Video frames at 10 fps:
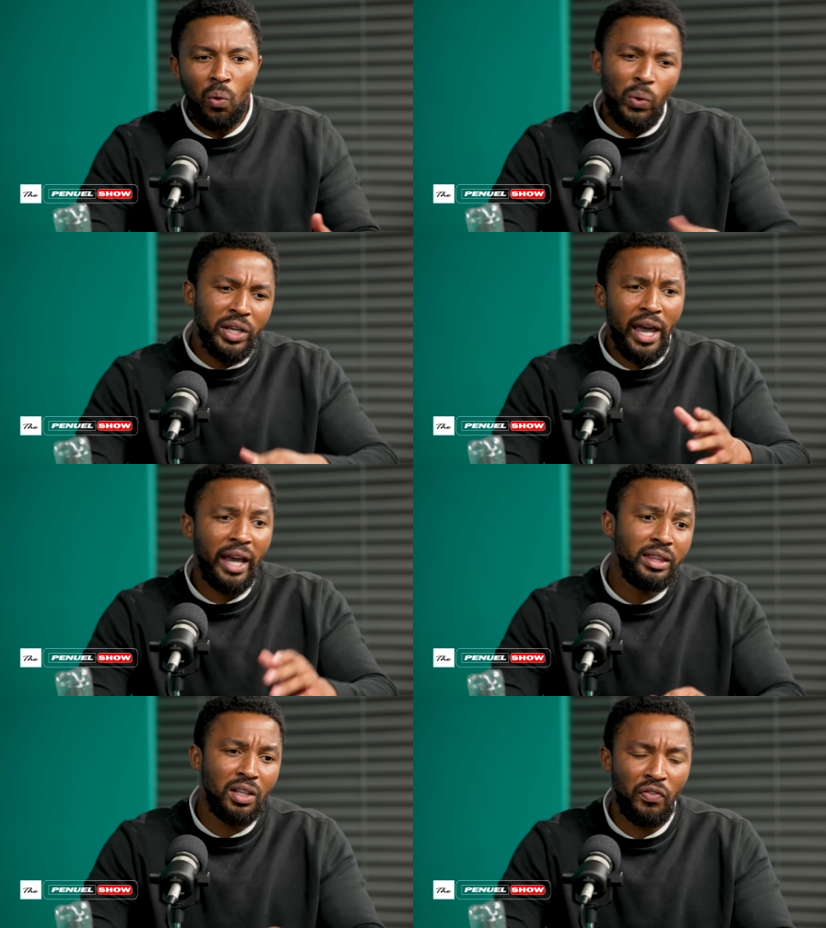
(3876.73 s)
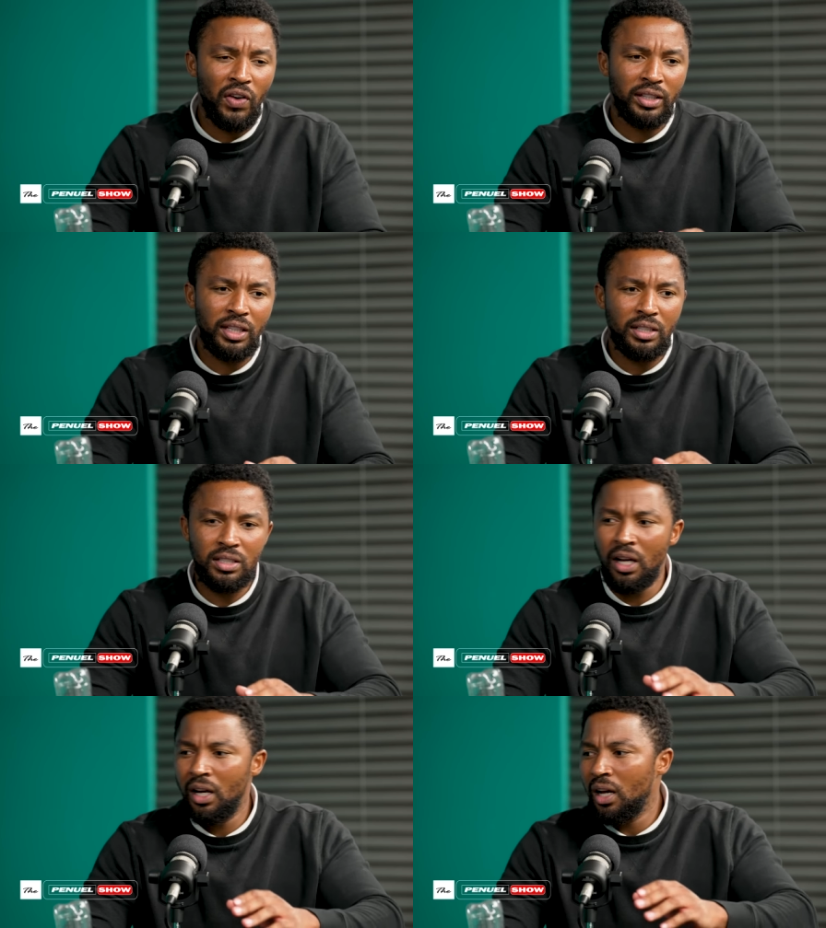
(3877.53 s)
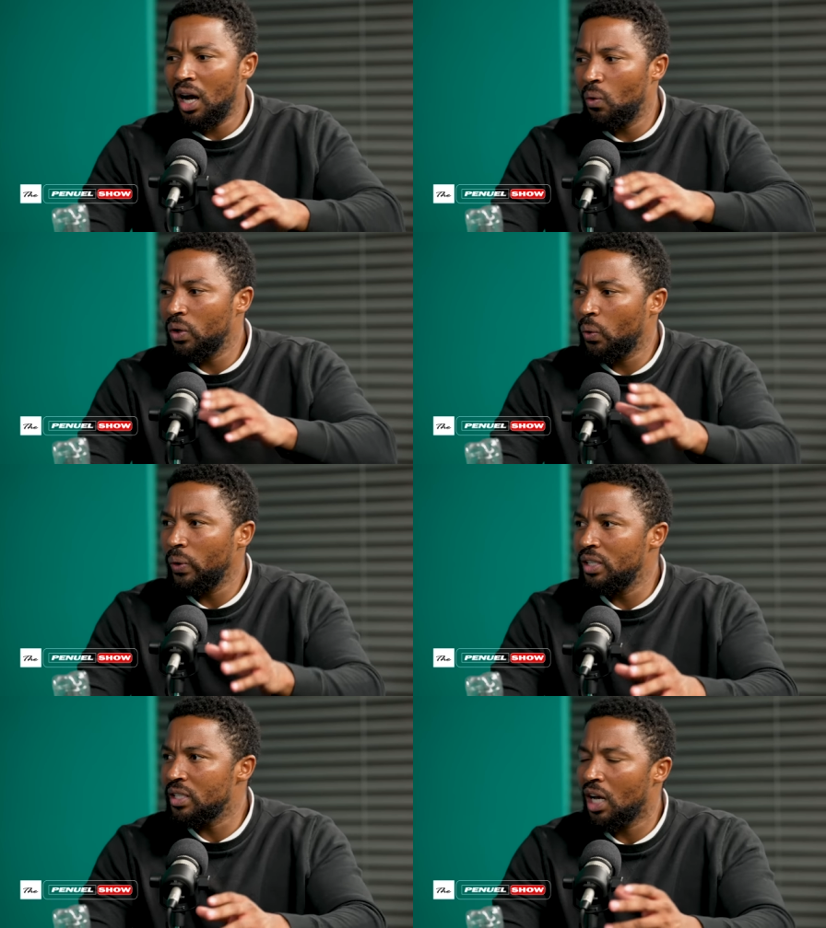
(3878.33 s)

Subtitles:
we hate the fact that our queen is